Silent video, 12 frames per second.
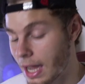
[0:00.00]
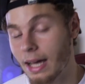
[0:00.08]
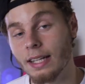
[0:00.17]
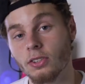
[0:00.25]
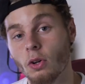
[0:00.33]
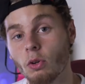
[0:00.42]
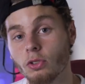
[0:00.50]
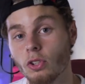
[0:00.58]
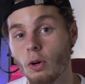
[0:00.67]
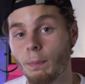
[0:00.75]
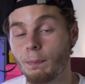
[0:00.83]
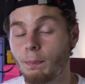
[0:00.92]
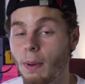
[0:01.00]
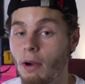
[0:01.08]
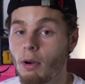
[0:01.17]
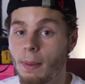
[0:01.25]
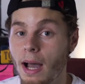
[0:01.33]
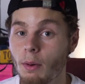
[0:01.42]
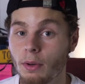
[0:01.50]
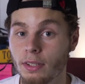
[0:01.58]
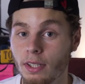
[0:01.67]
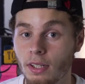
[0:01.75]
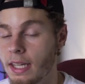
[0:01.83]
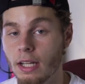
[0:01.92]
and it's also battery
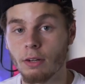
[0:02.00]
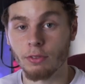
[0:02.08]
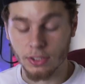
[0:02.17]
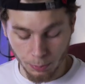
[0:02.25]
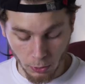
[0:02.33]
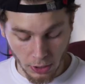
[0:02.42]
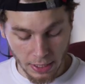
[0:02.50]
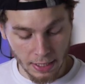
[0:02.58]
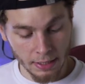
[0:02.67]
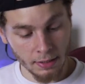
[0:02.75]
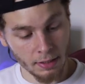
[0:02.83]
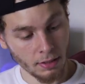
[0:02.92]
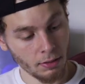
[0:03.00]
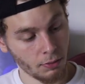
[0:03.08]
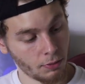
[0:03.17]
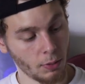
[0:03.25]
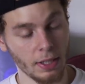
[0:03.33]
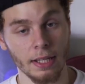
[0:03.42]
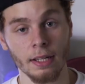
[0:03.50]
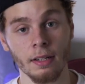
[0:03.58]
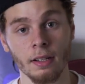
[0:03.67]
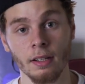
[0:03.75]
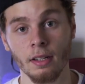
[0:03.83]
powered. You can obviously plug it in through here